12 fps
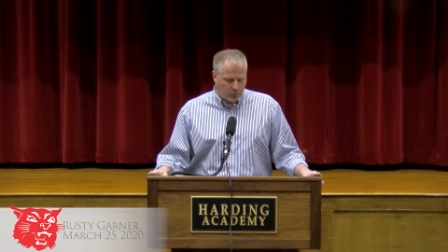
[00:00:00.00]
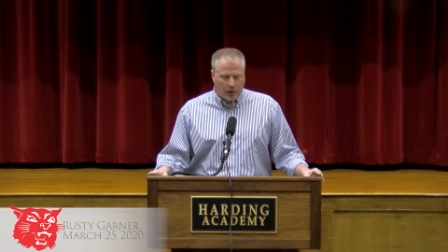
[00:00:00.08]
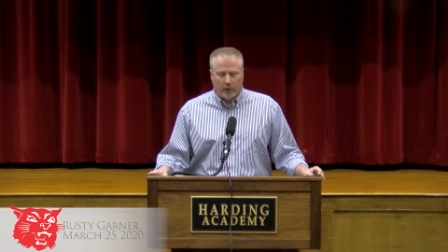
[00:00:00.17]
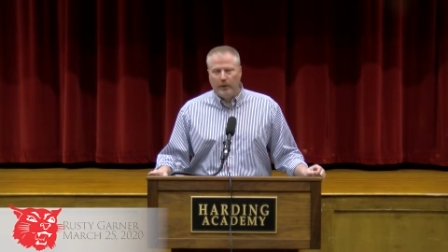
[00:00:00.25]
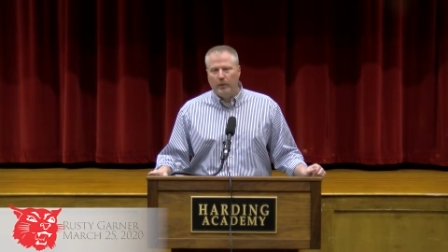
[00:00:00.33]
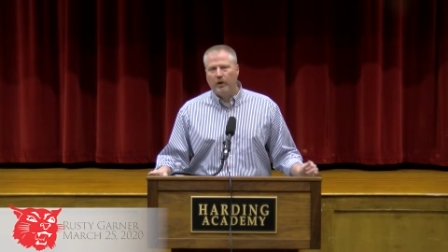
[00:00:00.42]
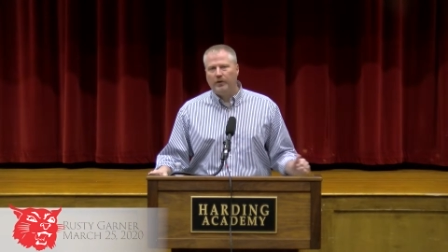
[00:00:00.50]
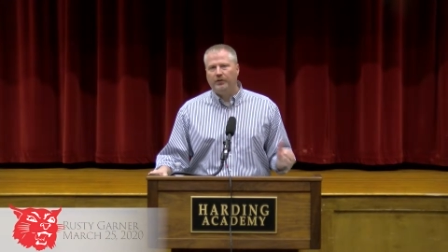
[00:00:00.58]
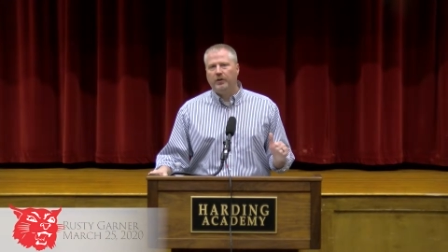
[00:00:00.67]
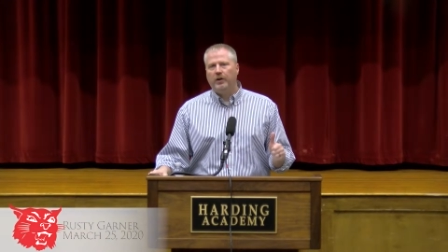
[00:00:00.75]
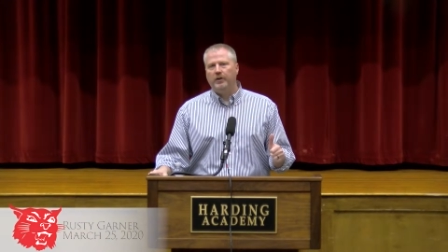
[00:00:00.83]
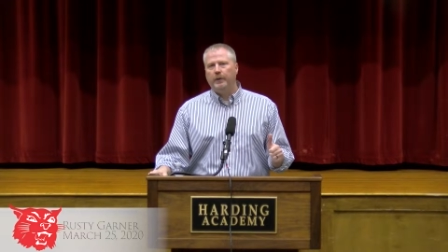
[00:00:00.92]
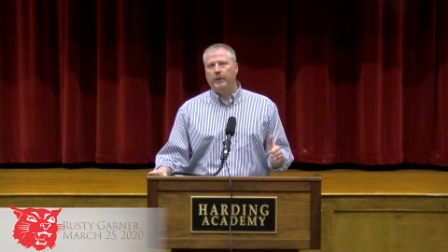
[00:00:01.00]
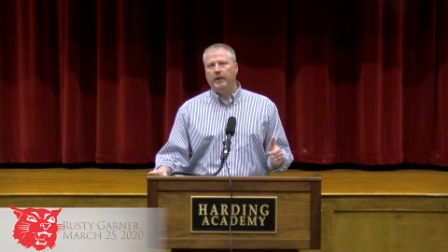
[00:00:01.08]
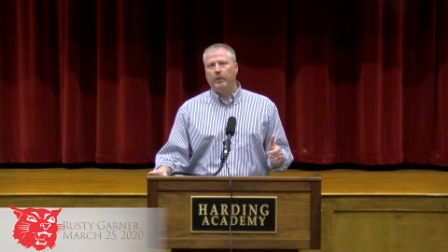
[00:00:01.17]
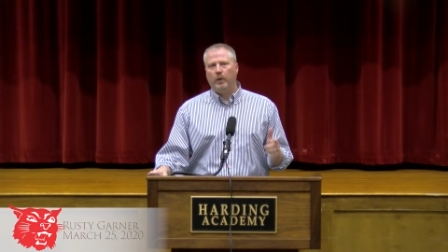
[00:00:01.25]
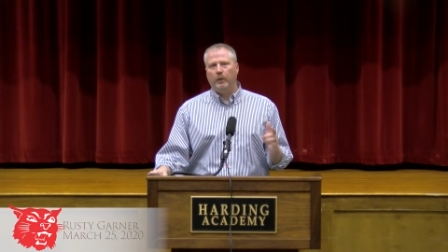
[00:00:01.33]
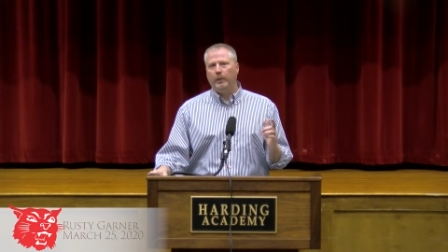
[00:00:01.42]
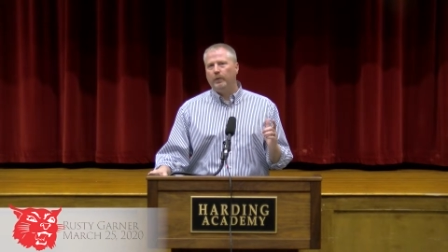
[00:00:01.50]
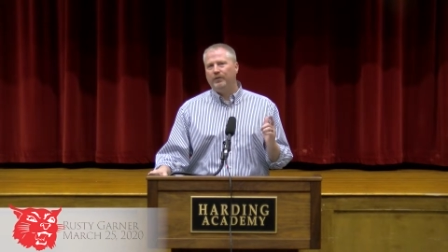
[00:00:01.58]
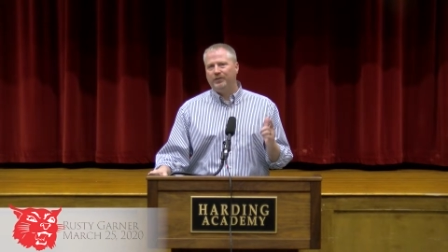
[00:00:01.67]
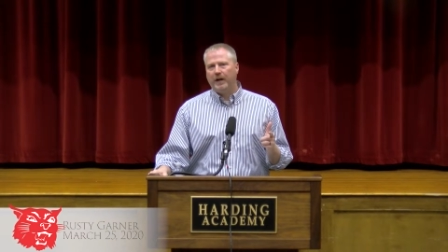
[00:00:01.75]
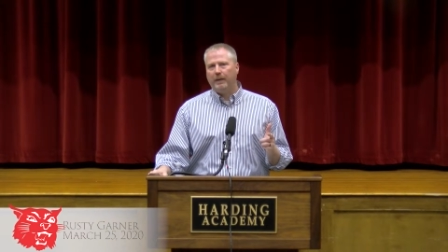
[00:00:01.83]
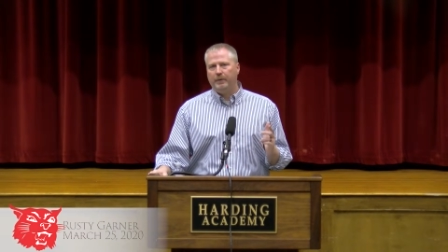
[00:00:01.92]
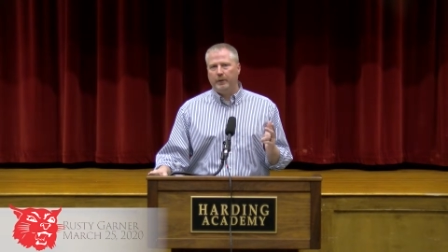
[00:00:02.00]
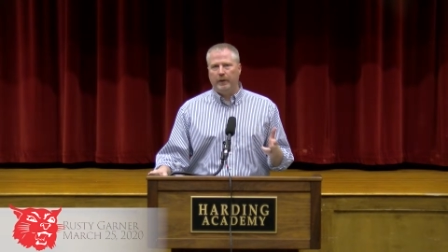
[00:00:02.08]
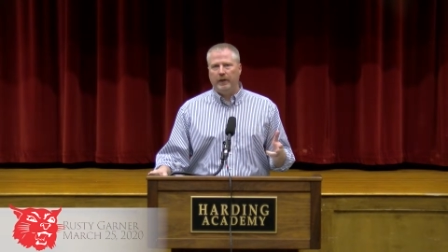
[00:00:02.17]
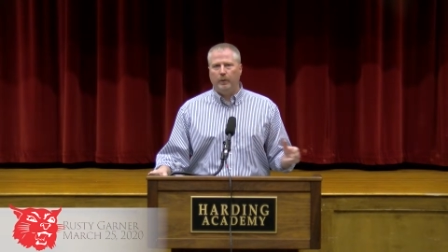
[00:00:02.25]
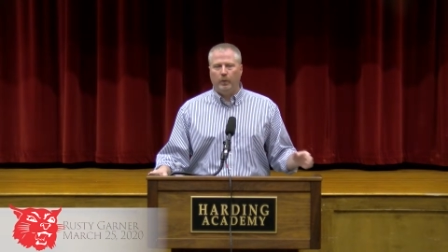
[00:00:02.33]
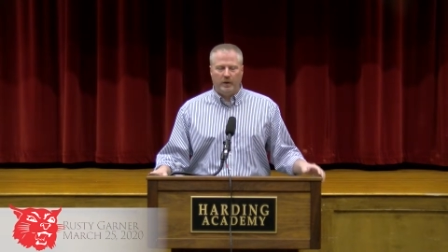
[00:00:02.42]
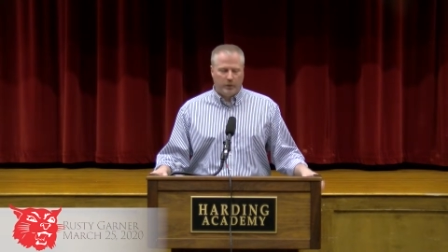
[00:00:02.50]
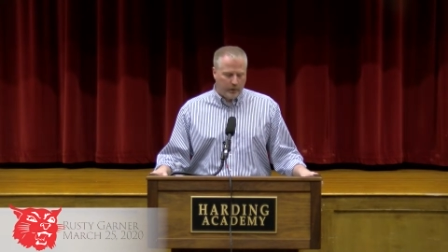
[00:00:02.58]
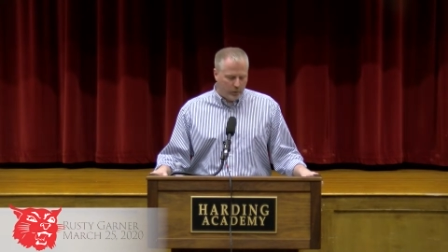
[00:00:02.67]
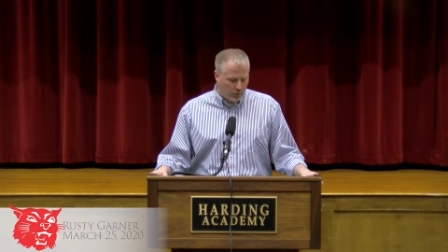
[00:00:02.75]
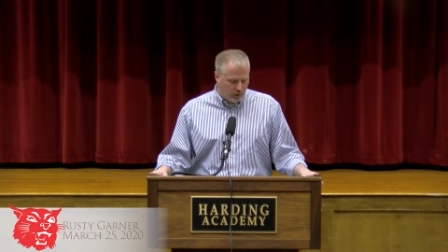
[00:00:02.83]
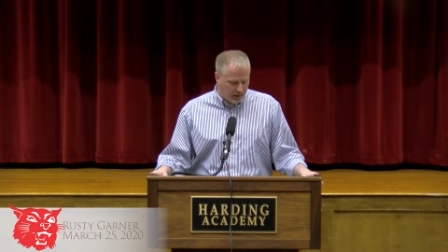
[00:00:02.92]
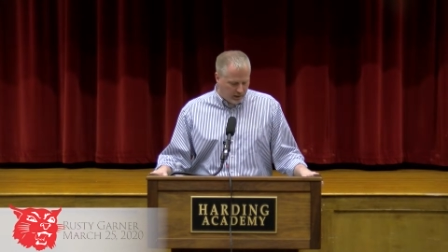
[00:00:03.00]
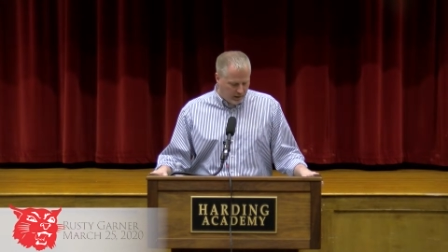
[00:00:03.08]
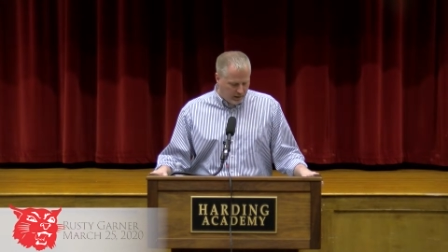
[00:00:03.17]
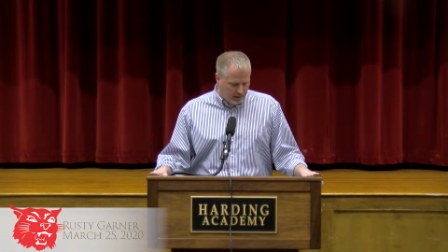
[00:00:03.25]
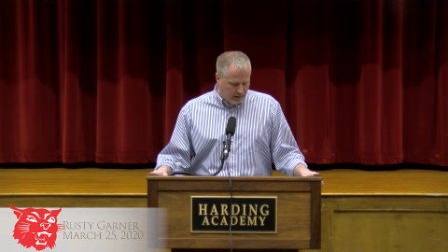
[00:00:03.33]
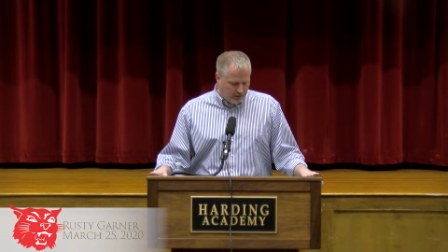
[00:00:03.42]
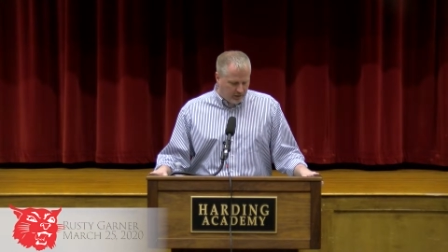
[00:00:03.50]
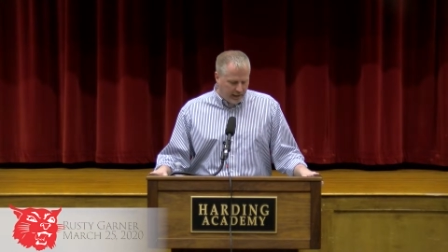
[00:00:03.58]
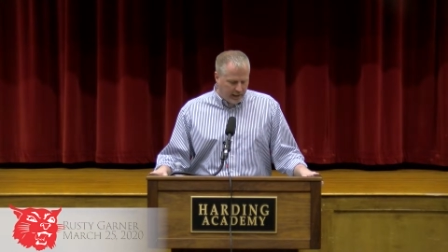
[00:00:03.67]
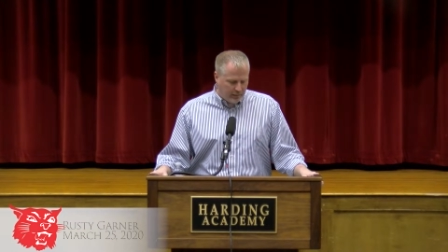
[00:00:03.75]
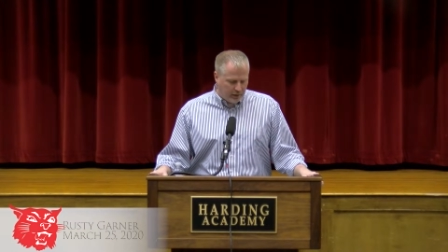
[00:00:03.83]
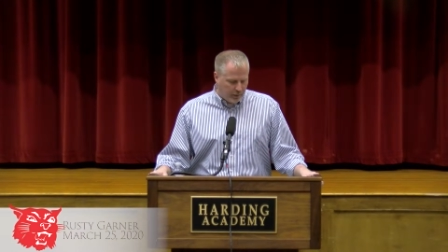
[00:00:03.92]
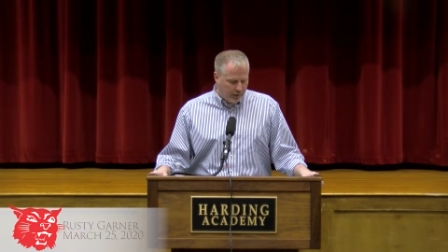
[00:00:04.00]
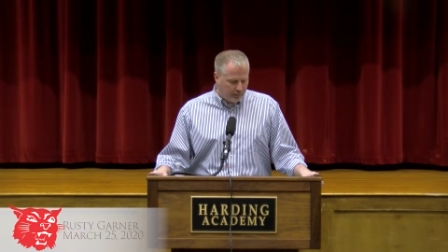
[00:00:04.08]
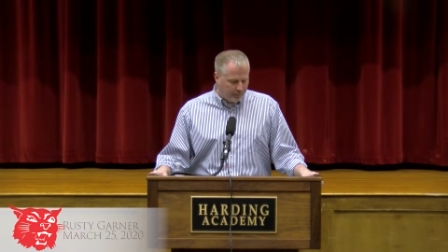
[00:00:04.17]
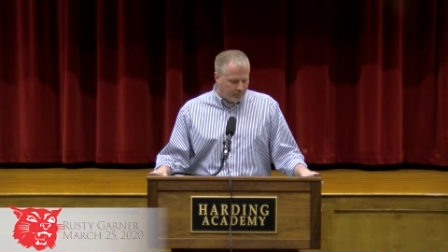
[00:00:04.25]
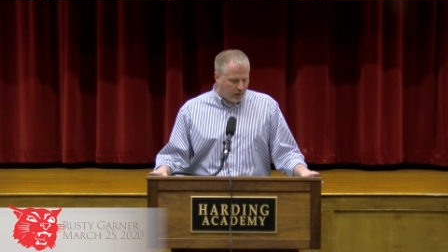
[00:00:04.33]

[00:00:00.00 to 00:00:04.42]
What do we want to start doing? What do we want to stop doing? And what do we want to keep doing?